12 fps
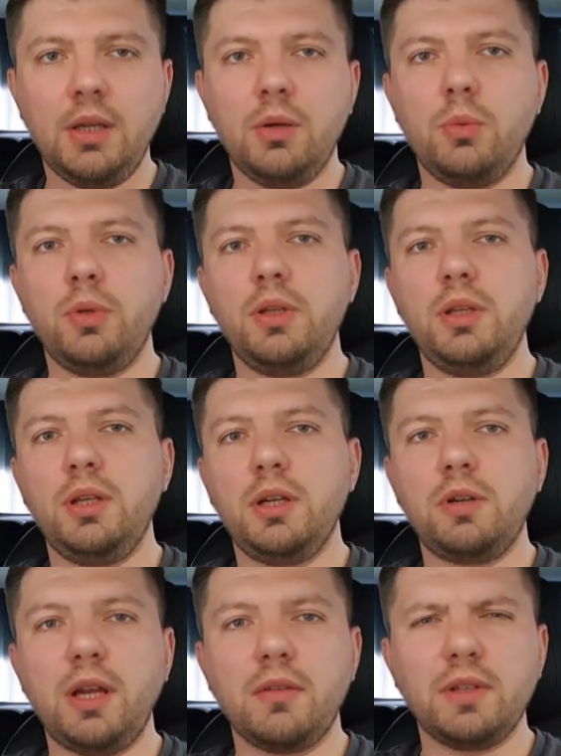We
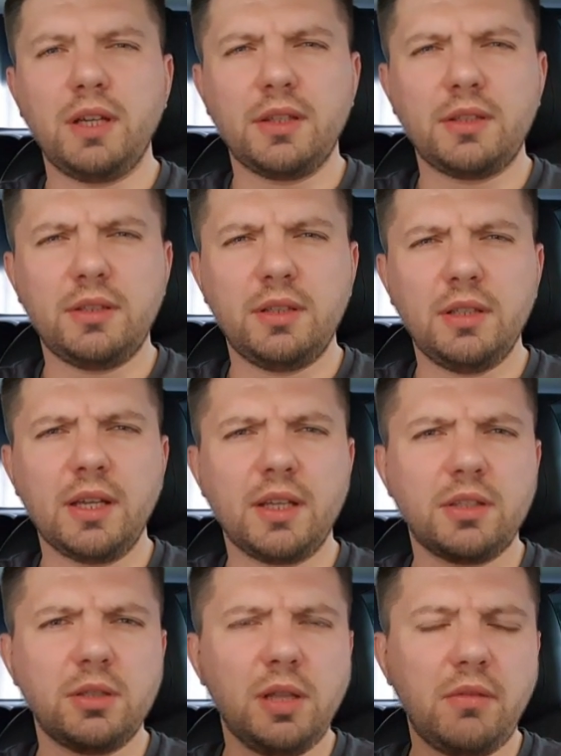arrived at
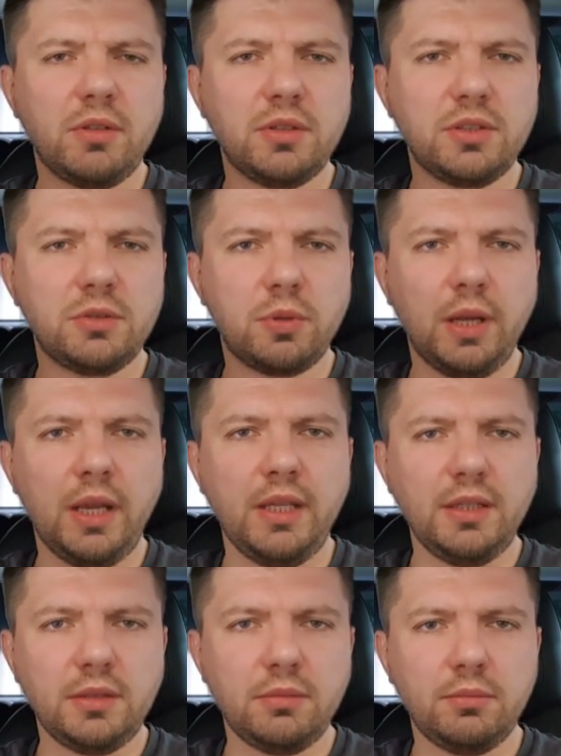
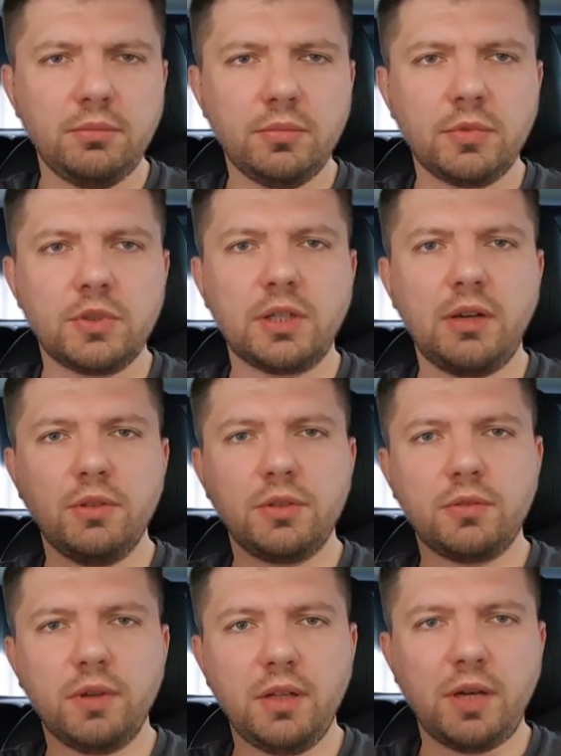11:08,
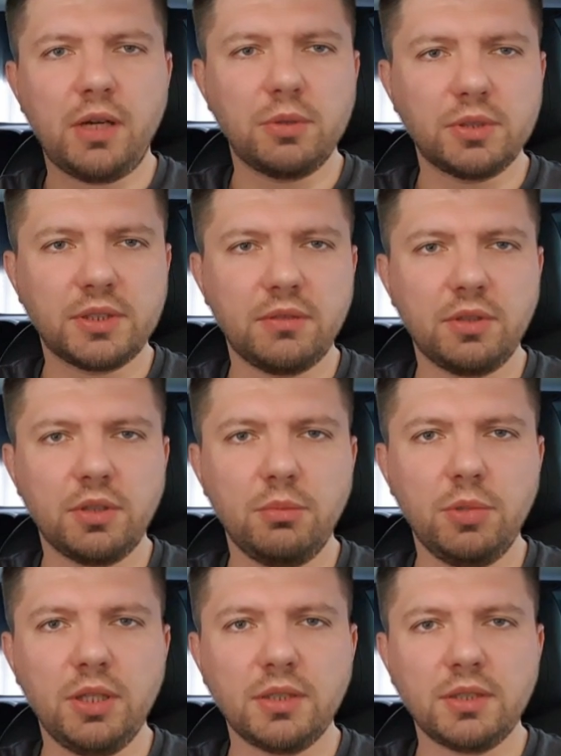traveled 12 hours 17
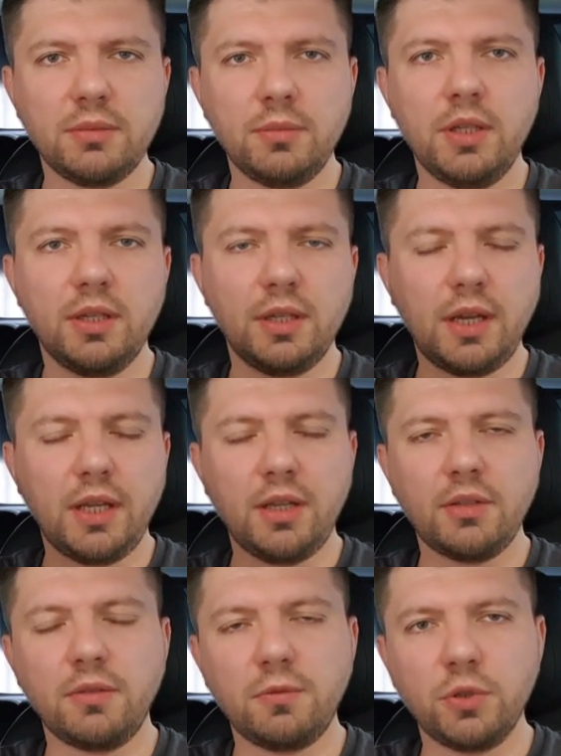minutes,
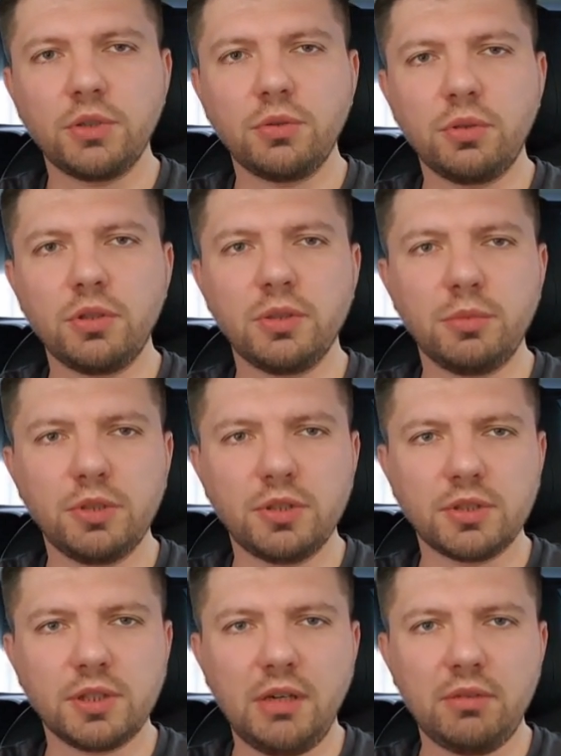942
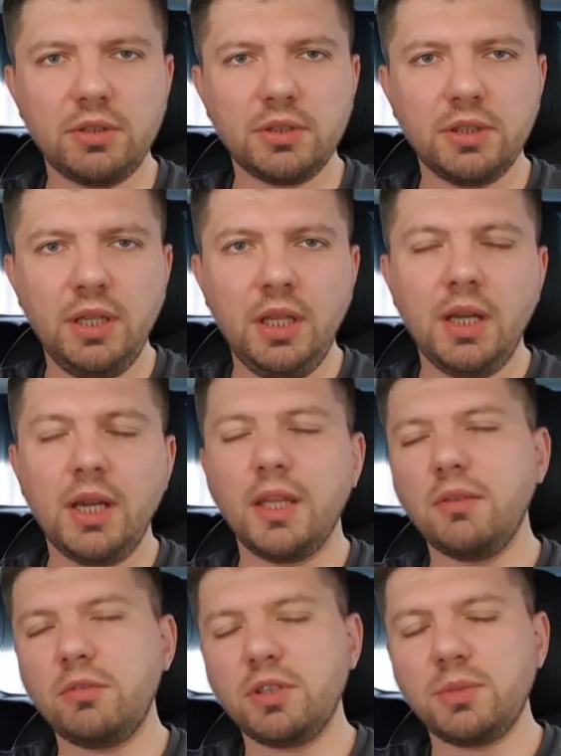kilometers covered,
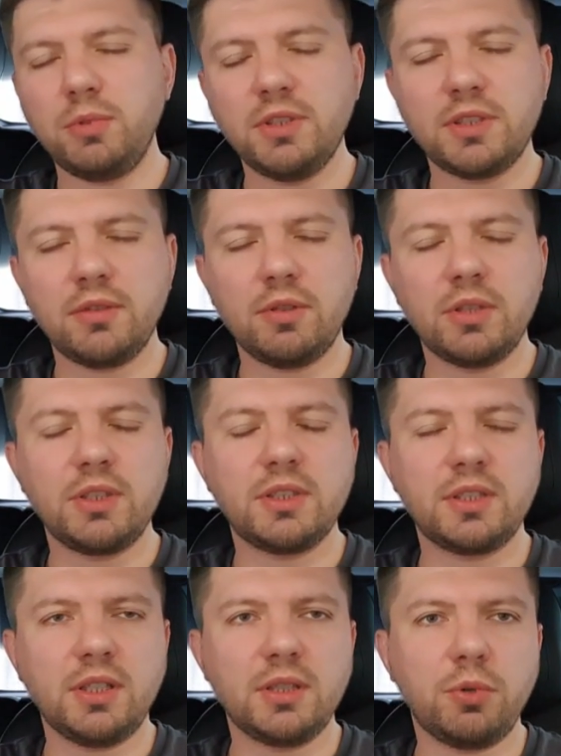and average speed
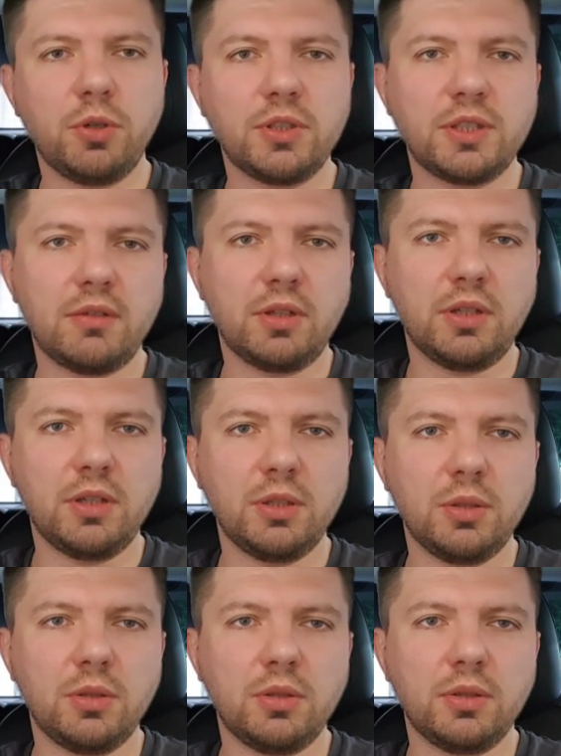76.7
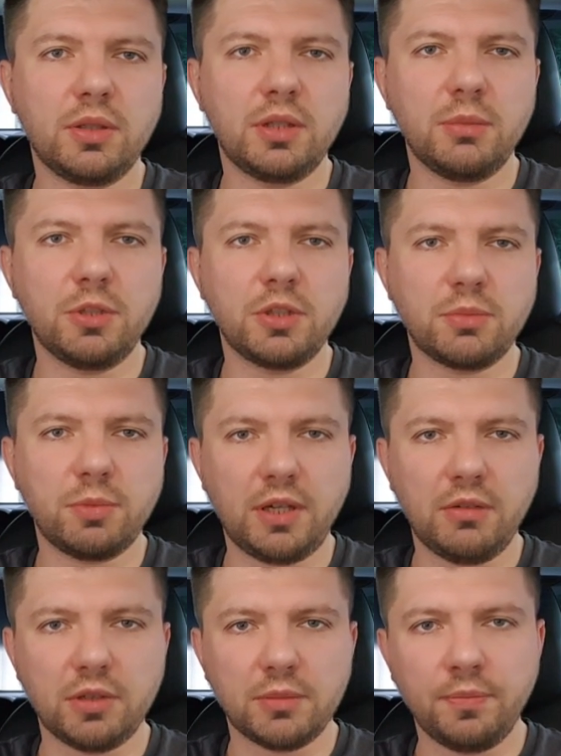kilometers per
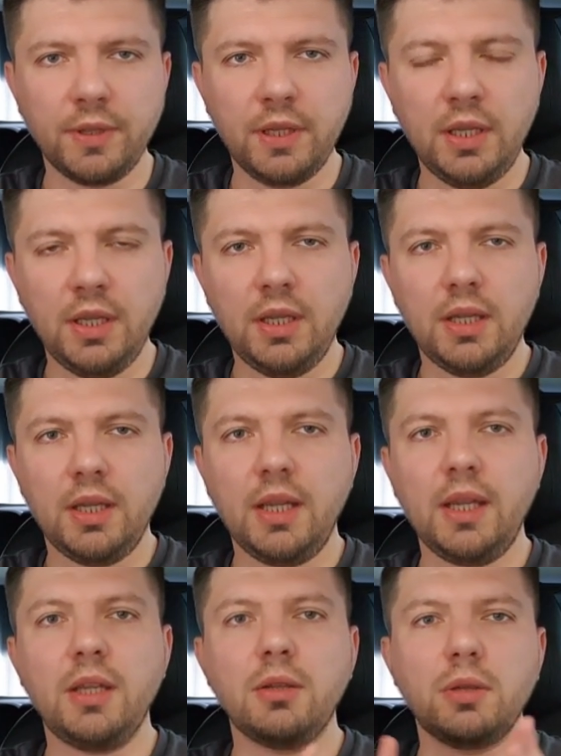hour.
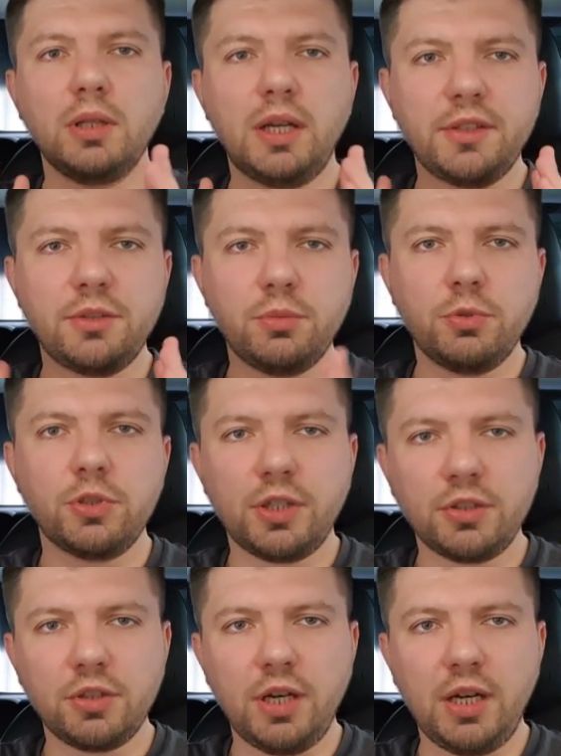Again, large
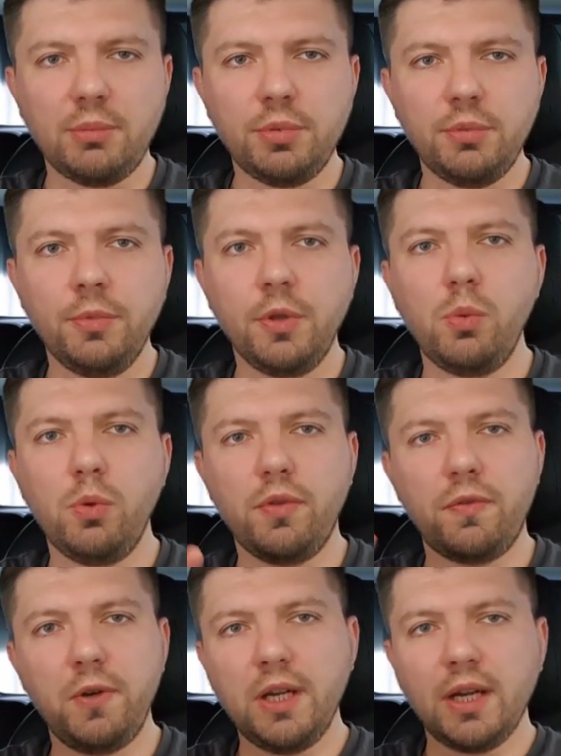supercharger hub
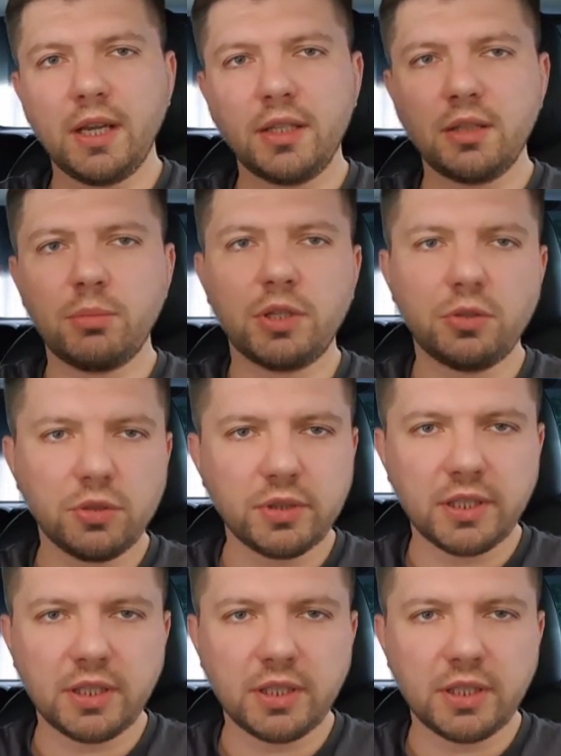with 3 I added but not